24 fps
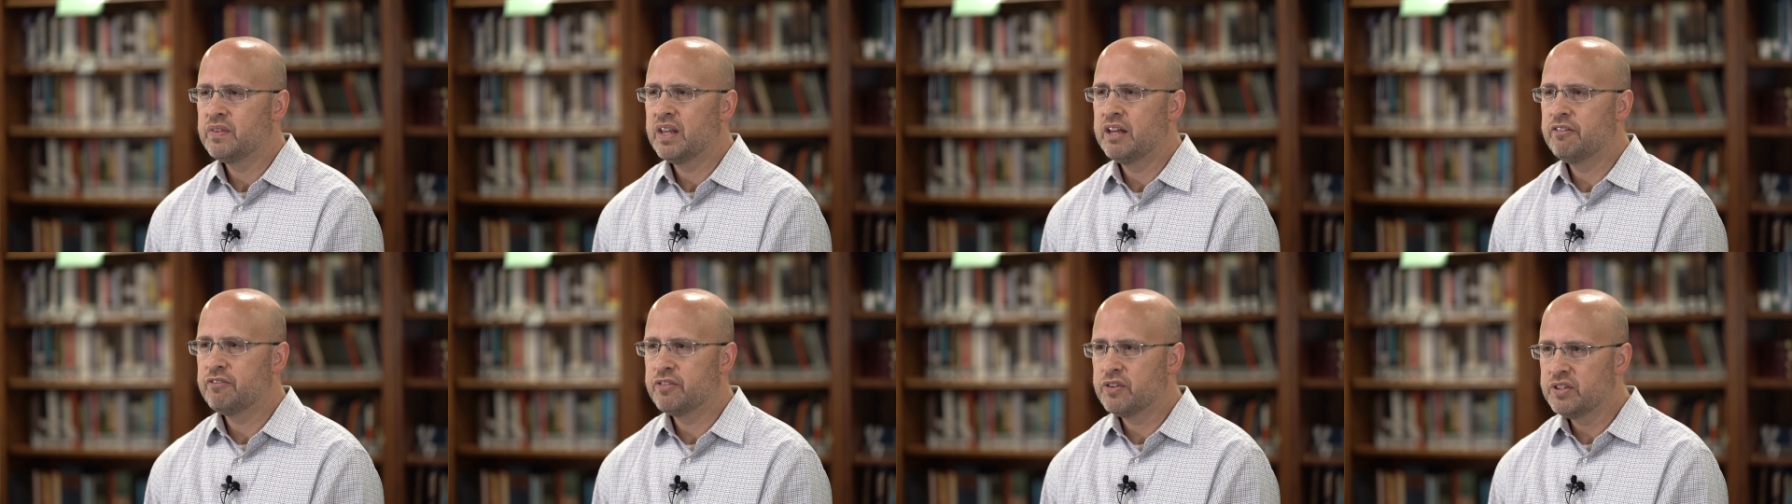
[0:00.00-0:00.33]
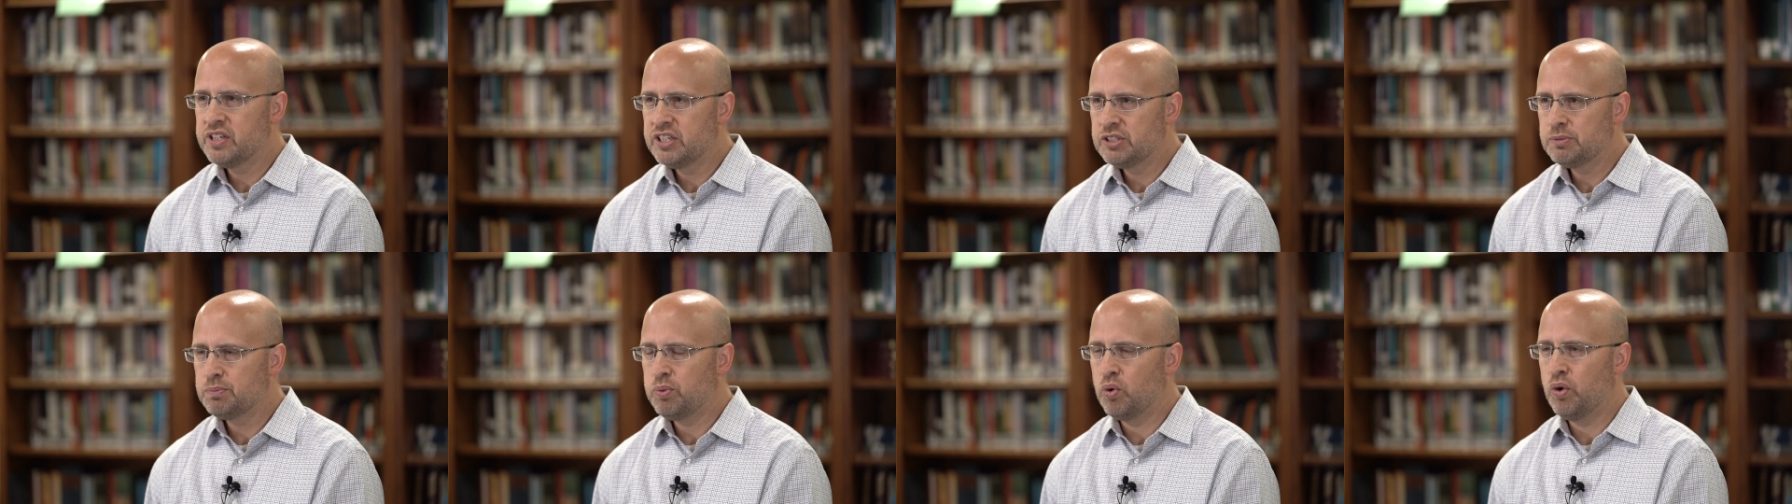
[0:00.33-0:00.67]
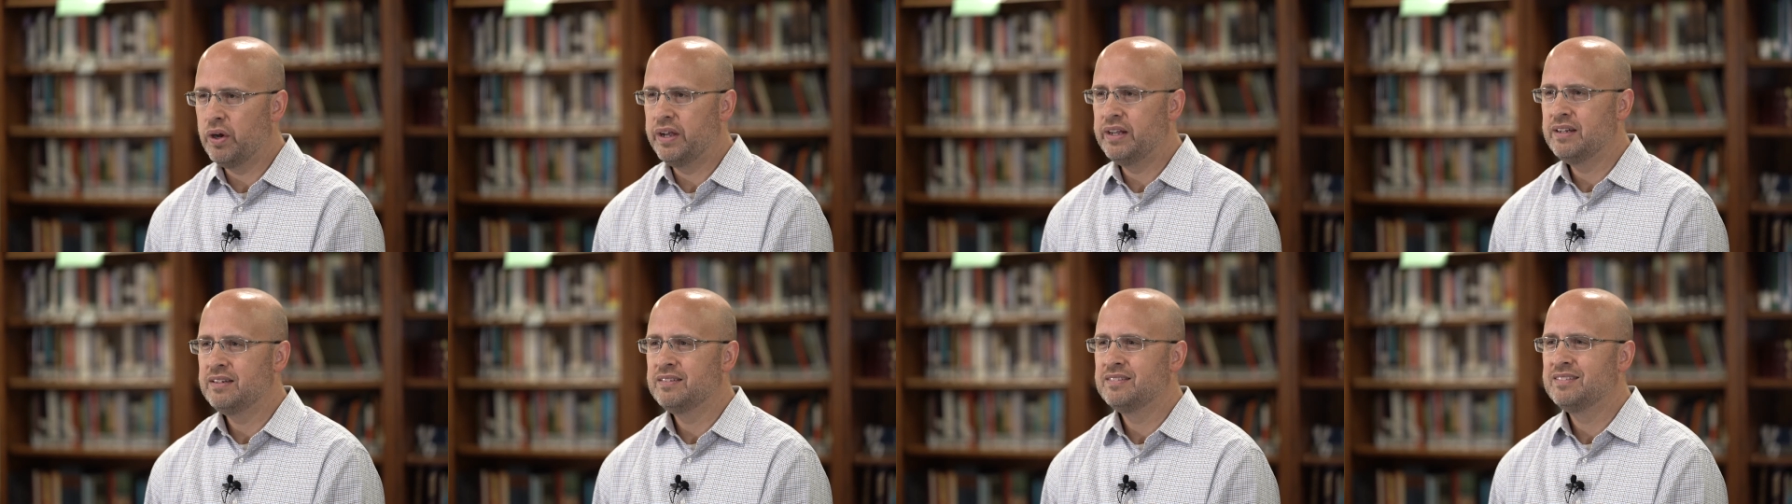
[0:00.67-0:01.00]
And for this
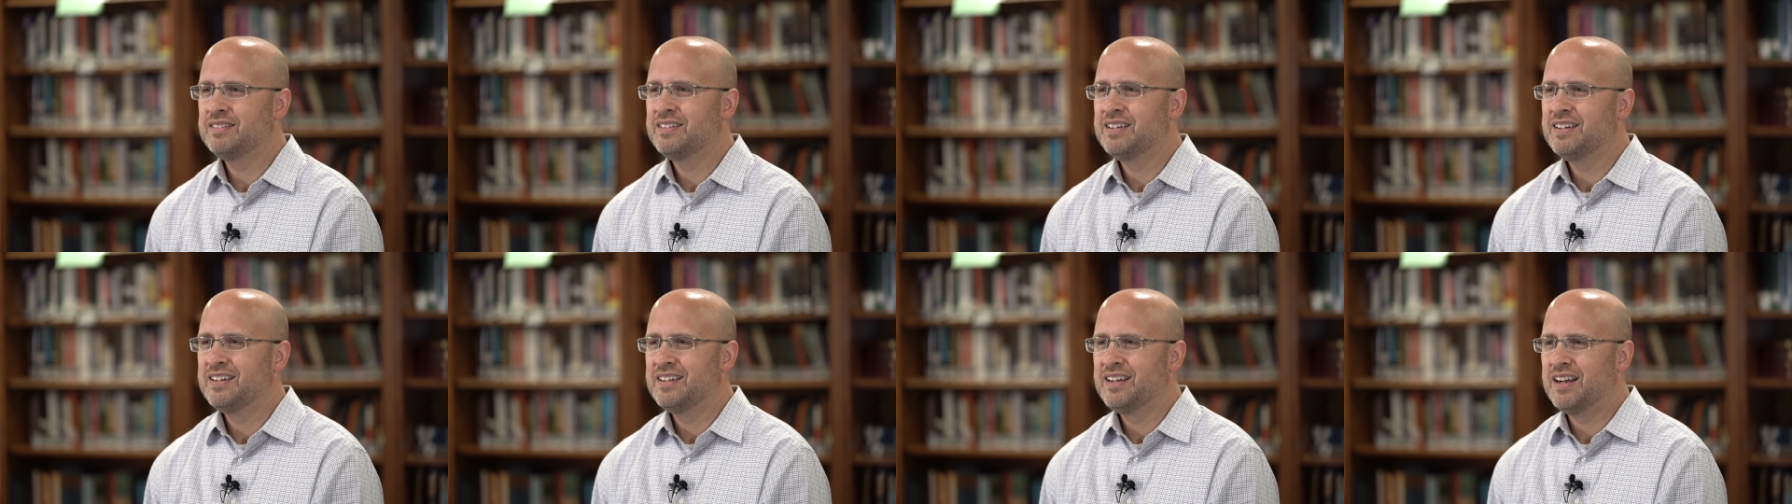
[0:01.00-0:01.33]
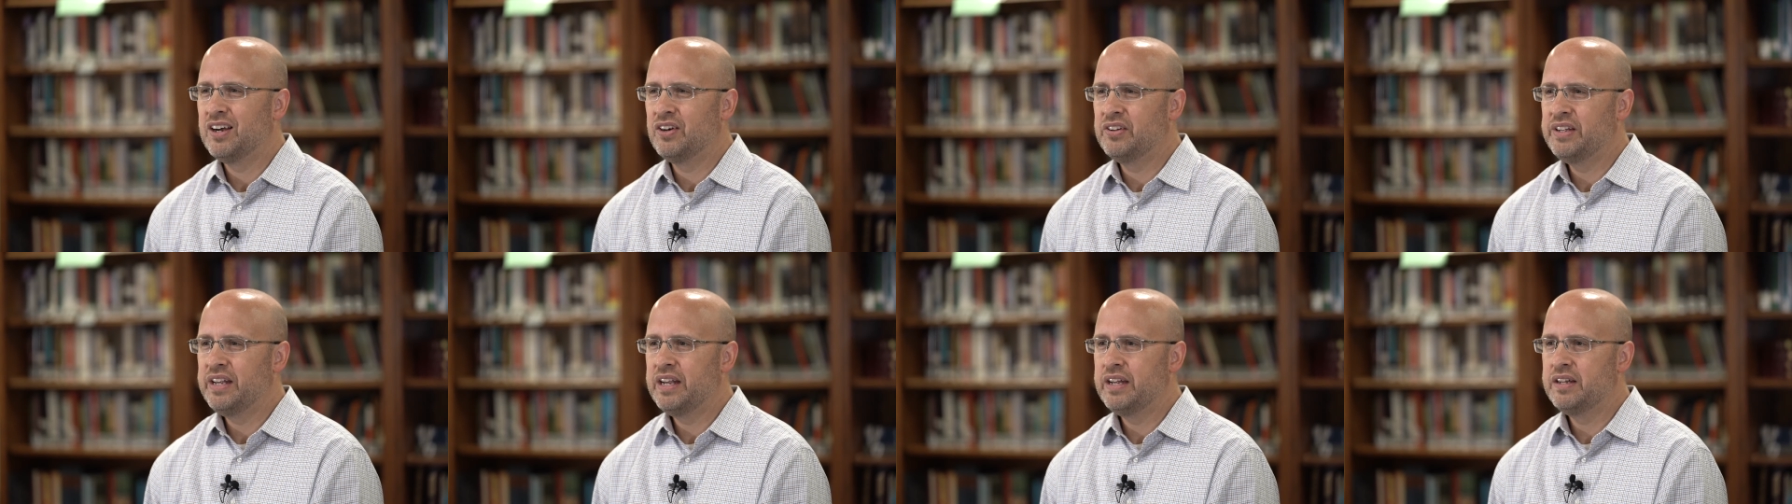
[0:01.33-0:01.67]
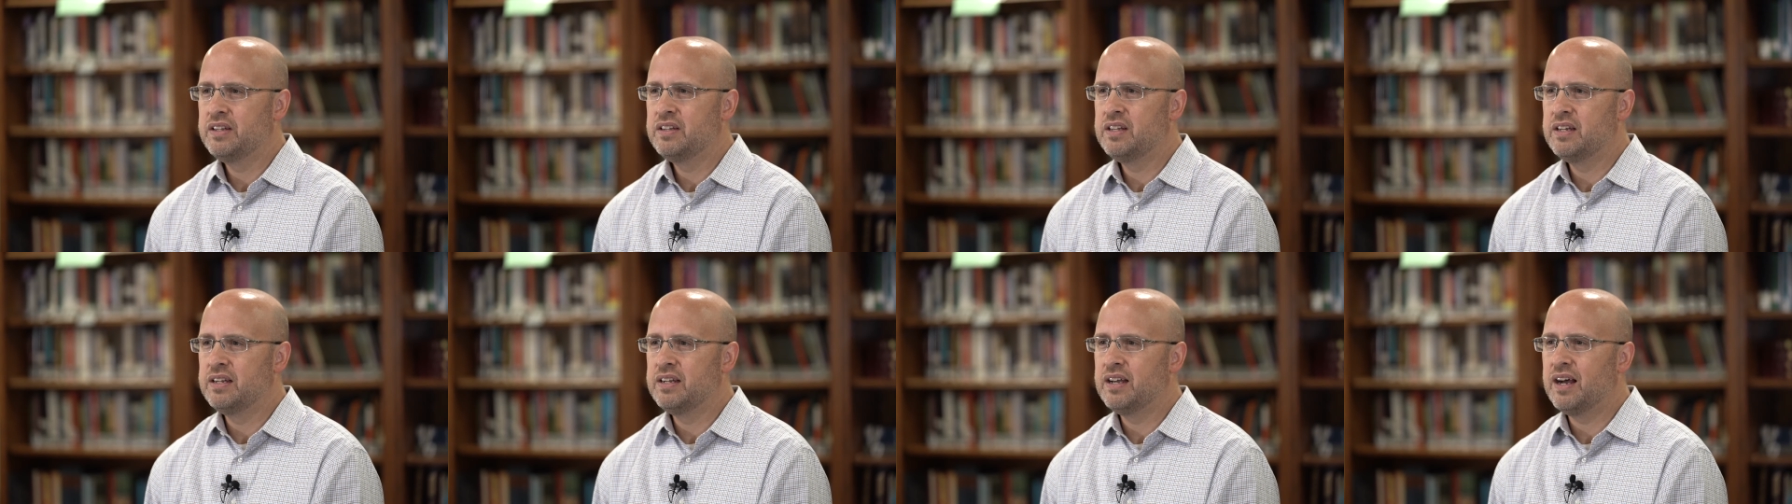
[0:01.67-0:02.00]
point, I'll
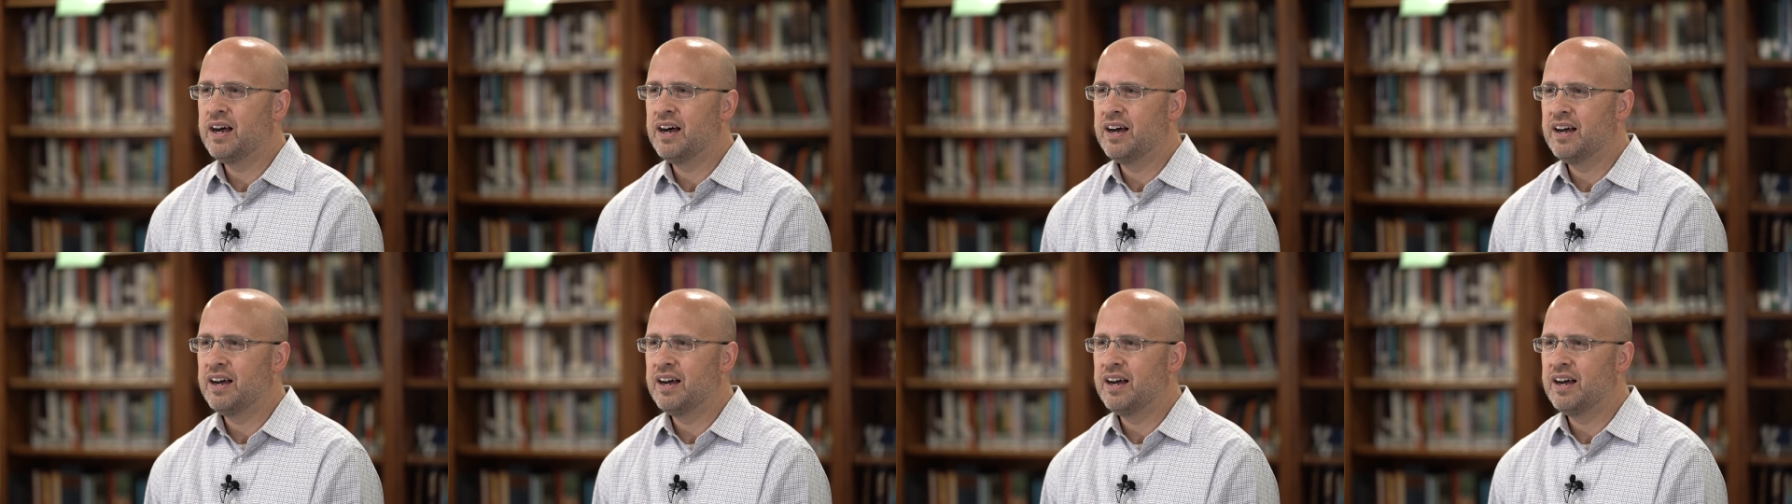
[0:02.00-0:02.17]
hand the